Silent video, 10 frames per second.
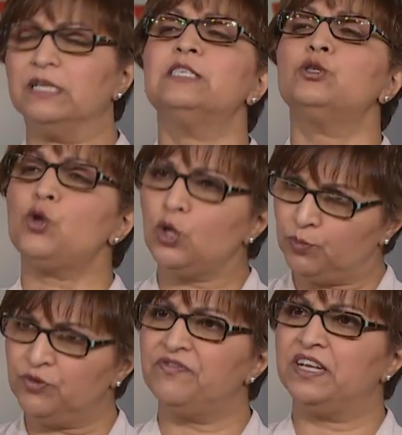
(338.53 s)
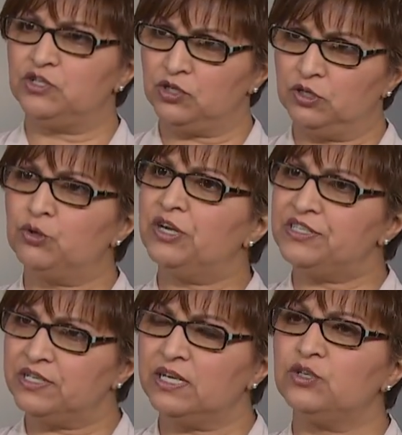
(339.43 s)
assault prevention across
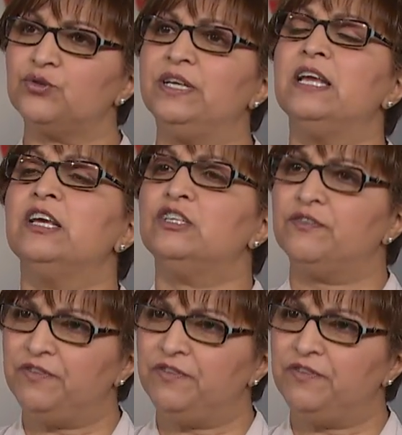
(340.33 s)
the yeah. country to